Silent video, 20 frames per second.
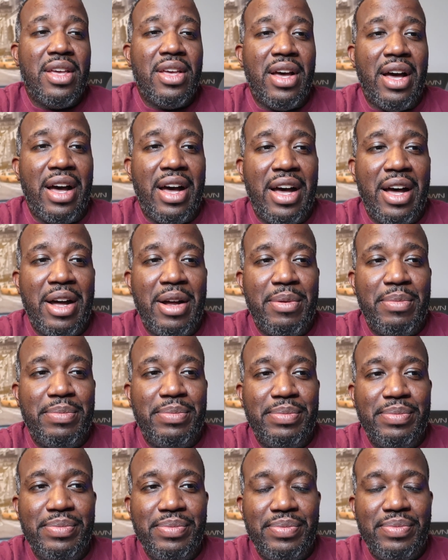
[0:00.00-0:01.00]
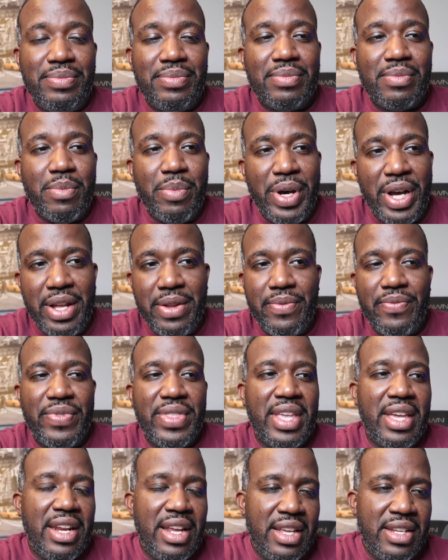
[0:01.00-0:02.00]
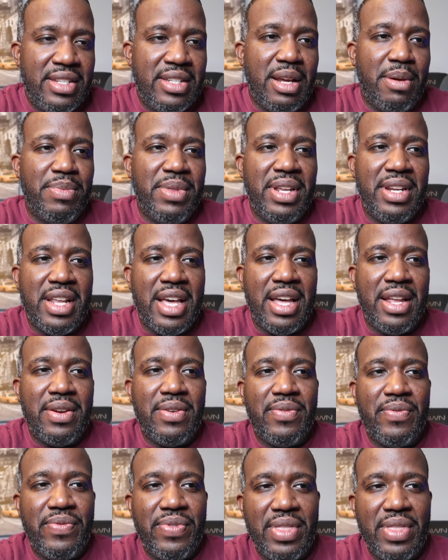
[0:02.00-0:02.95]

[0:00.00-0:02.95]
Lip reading: But it is something that,